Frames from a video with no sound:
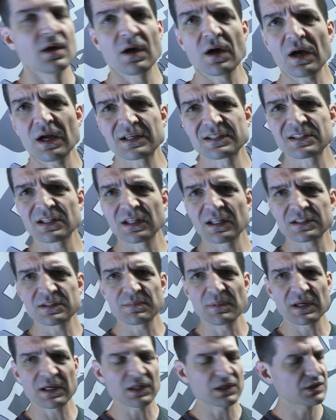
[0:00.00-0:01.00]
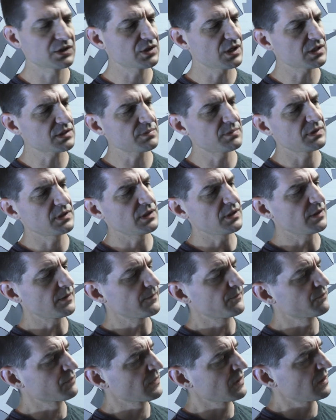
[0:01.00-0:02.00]
All right, so let's make an adjustment here.
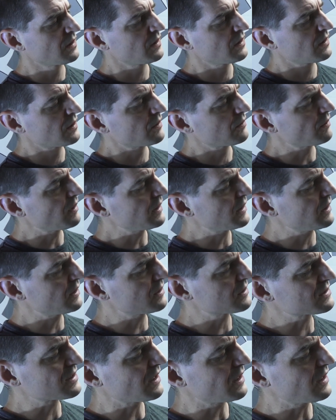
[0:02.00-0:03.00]
Right here is the